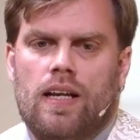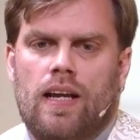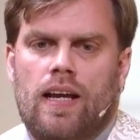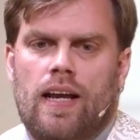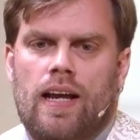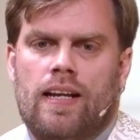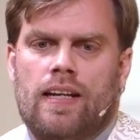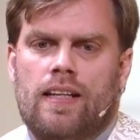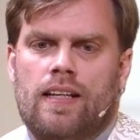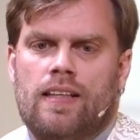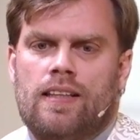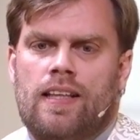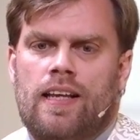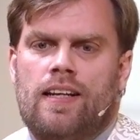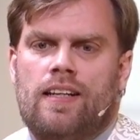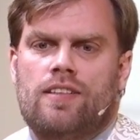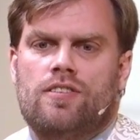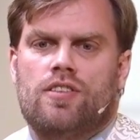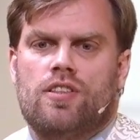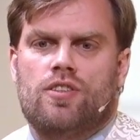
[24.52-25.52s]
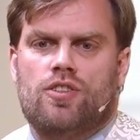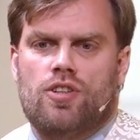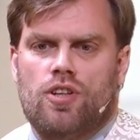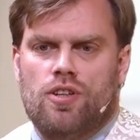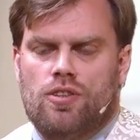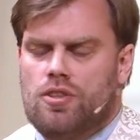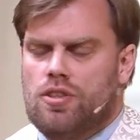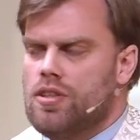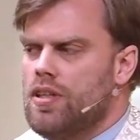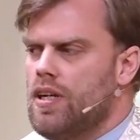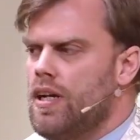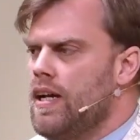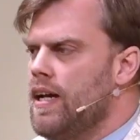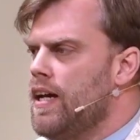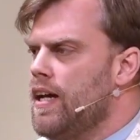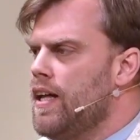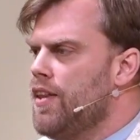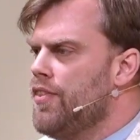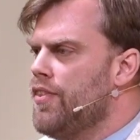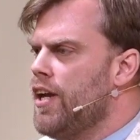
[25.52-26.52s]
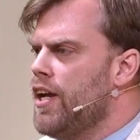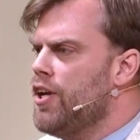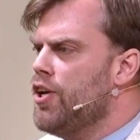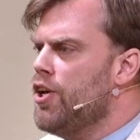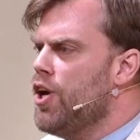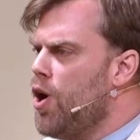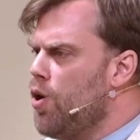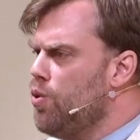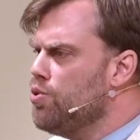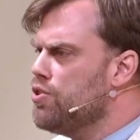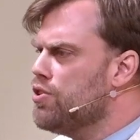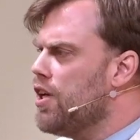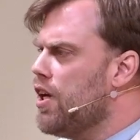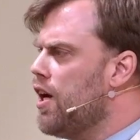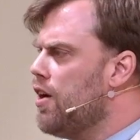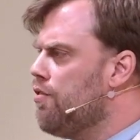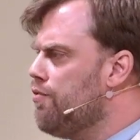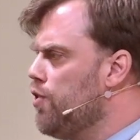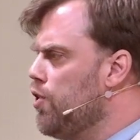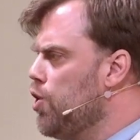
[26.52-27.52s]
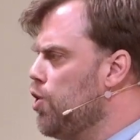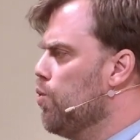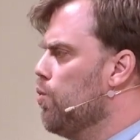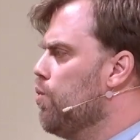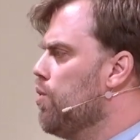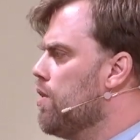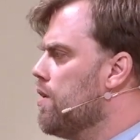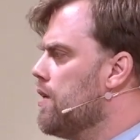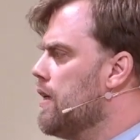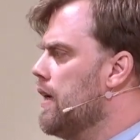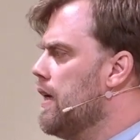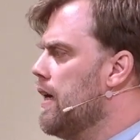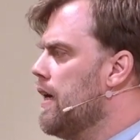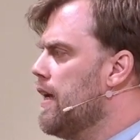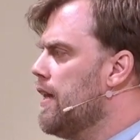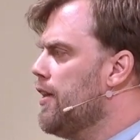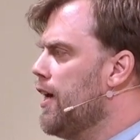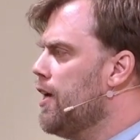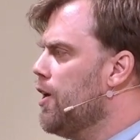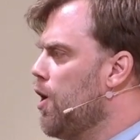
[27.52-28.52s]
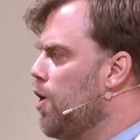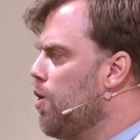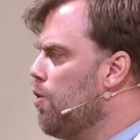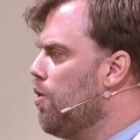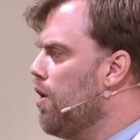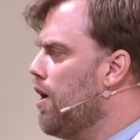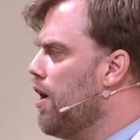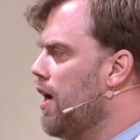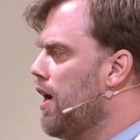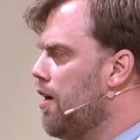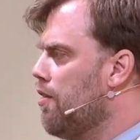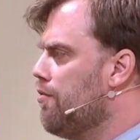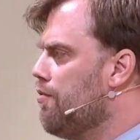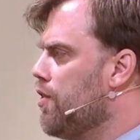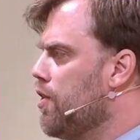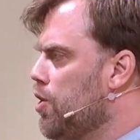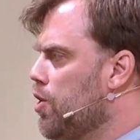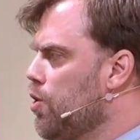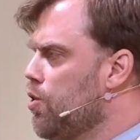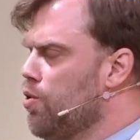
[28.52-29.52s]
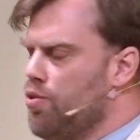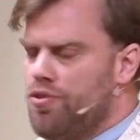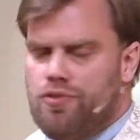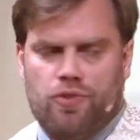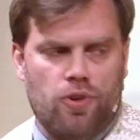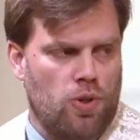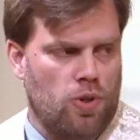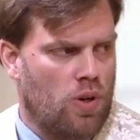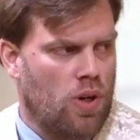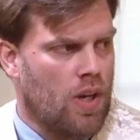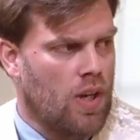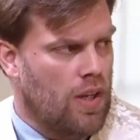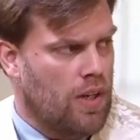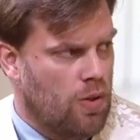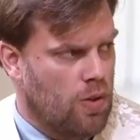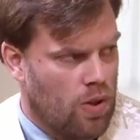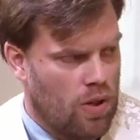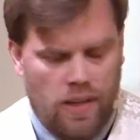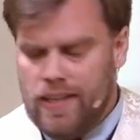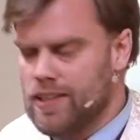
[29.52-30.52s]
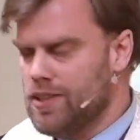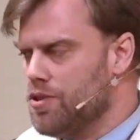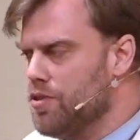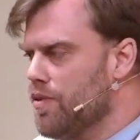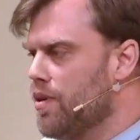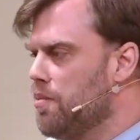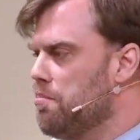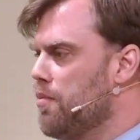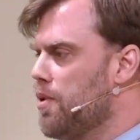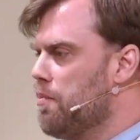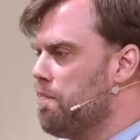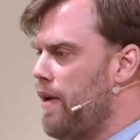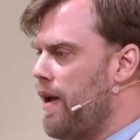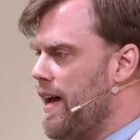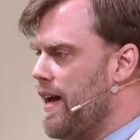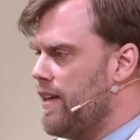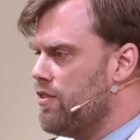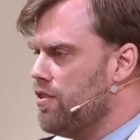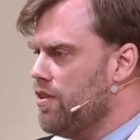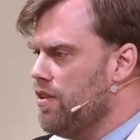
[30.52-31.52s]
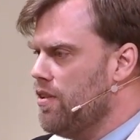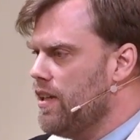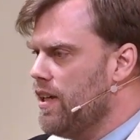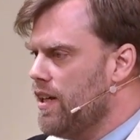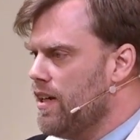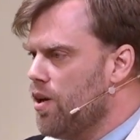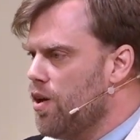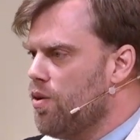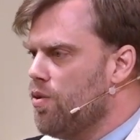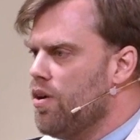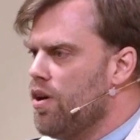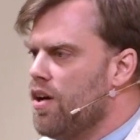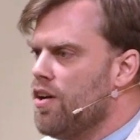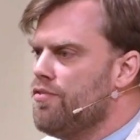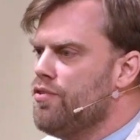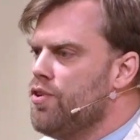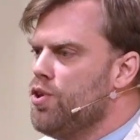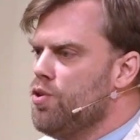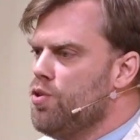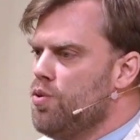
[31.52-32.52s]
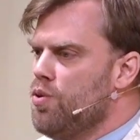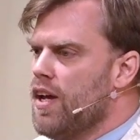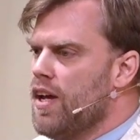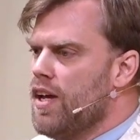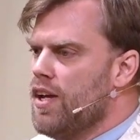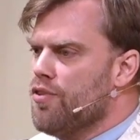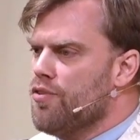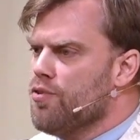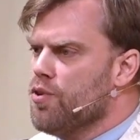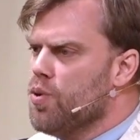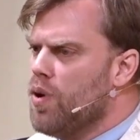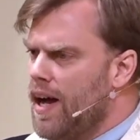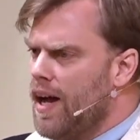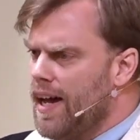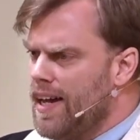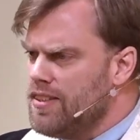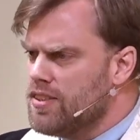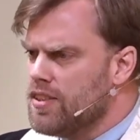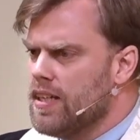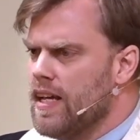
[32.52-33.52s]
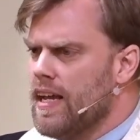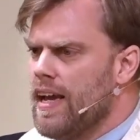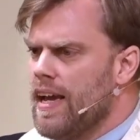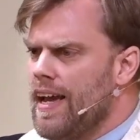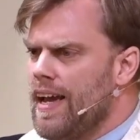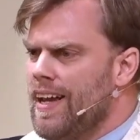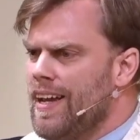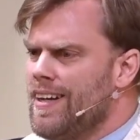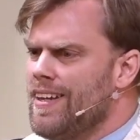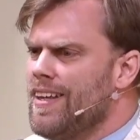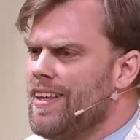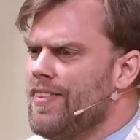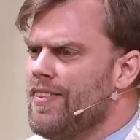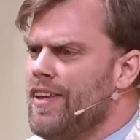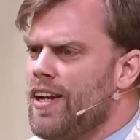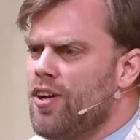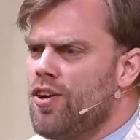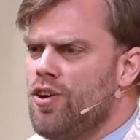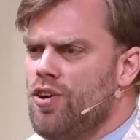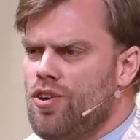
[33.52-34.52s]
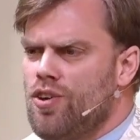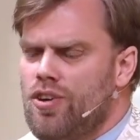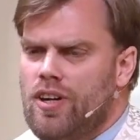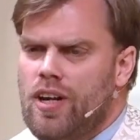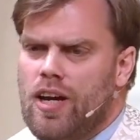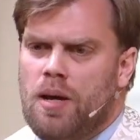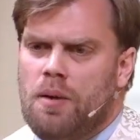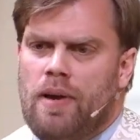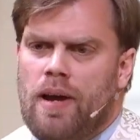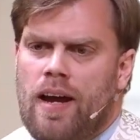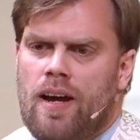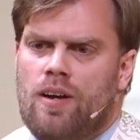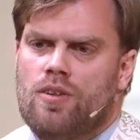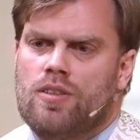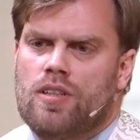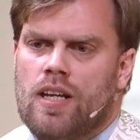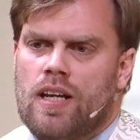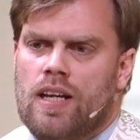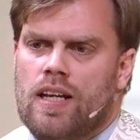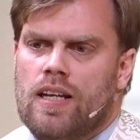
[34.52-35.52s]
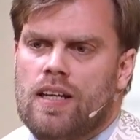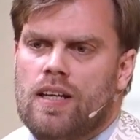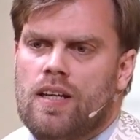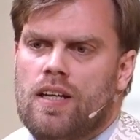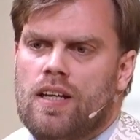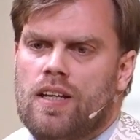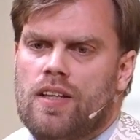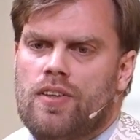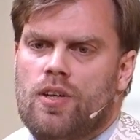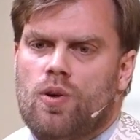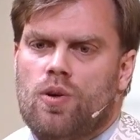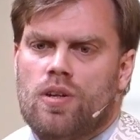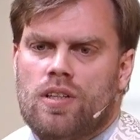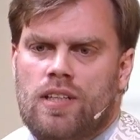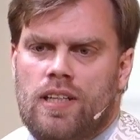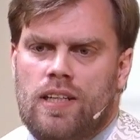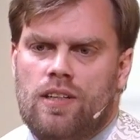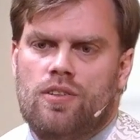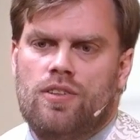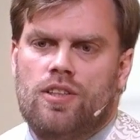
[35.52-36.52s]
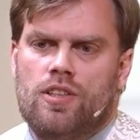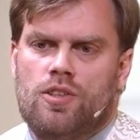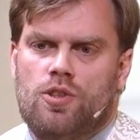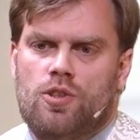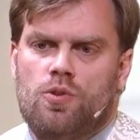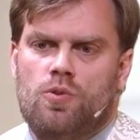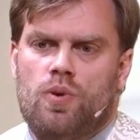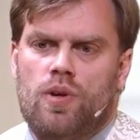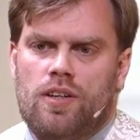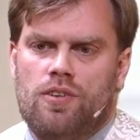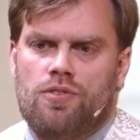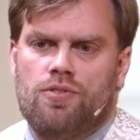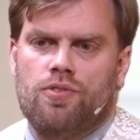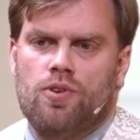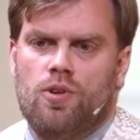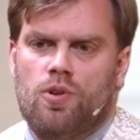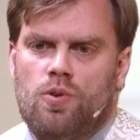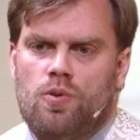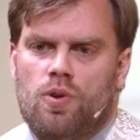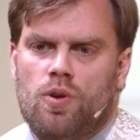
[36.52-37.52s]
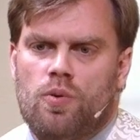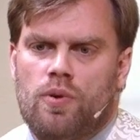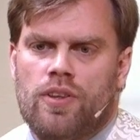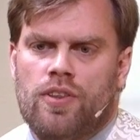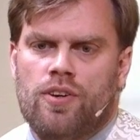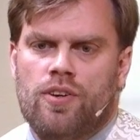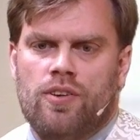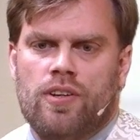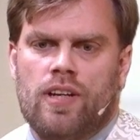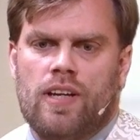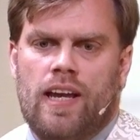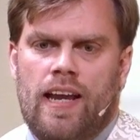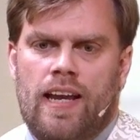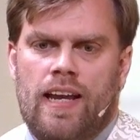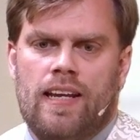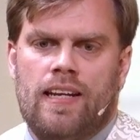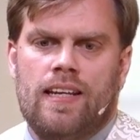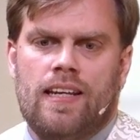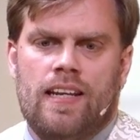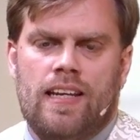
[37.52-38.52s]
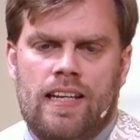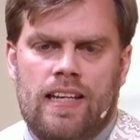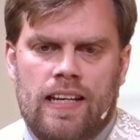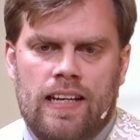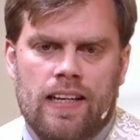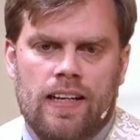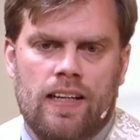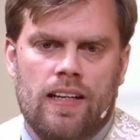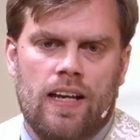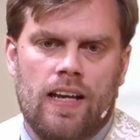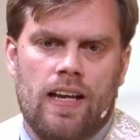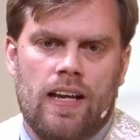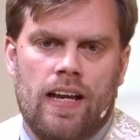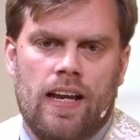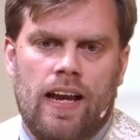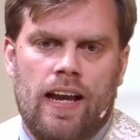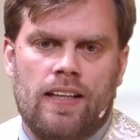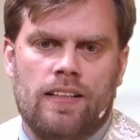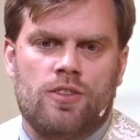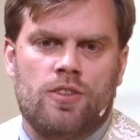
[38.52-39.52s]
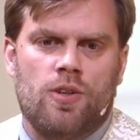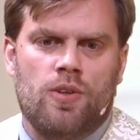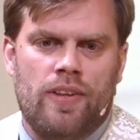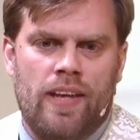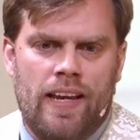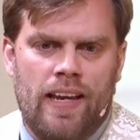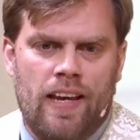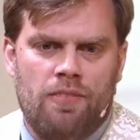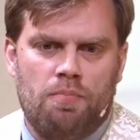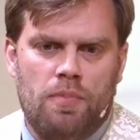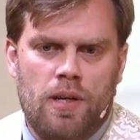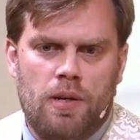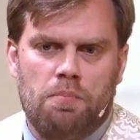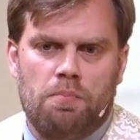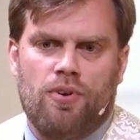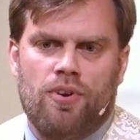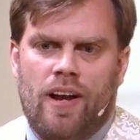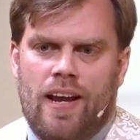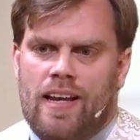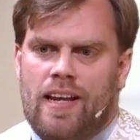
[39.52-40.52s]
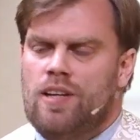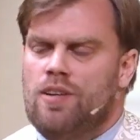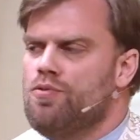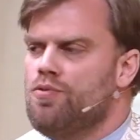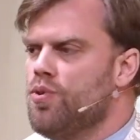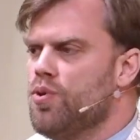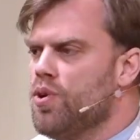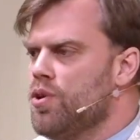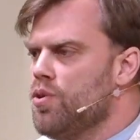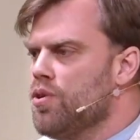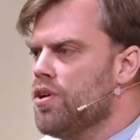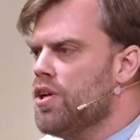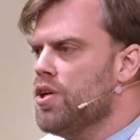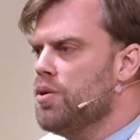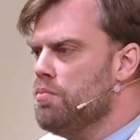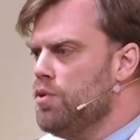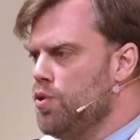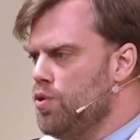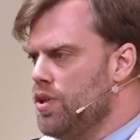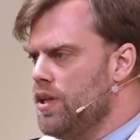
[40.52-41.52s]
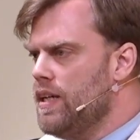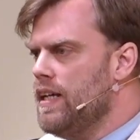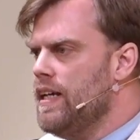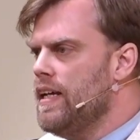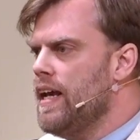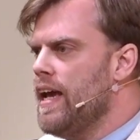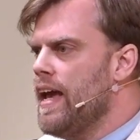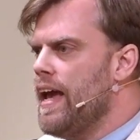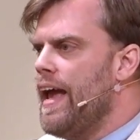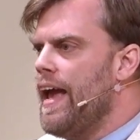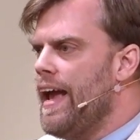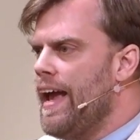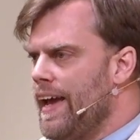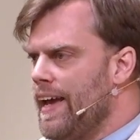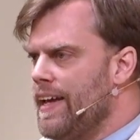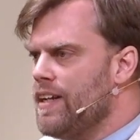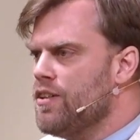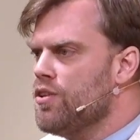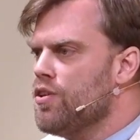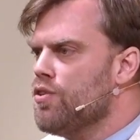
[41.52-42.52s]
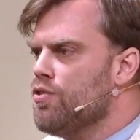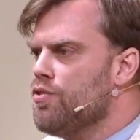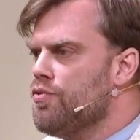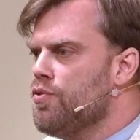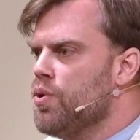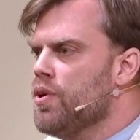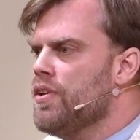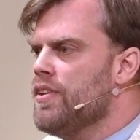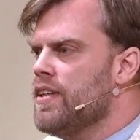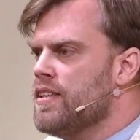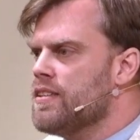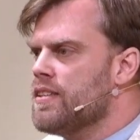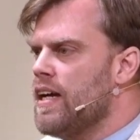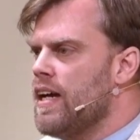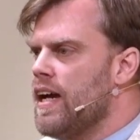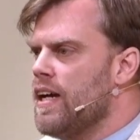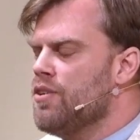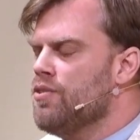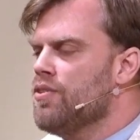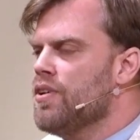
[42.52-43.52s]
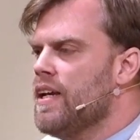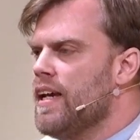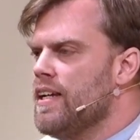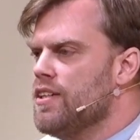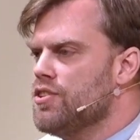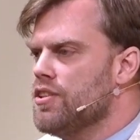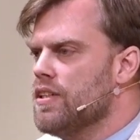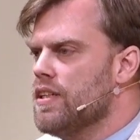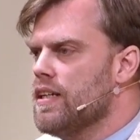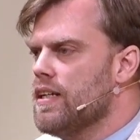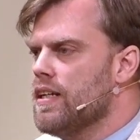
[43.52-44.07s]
And that is a church uh, that knows of you. Uh, they know of you through your interim pastor, they know of you through us, and they heard about uh, the ordeal that you went through with Hurricane Ian, and so they have been praying for your community and for this congregation.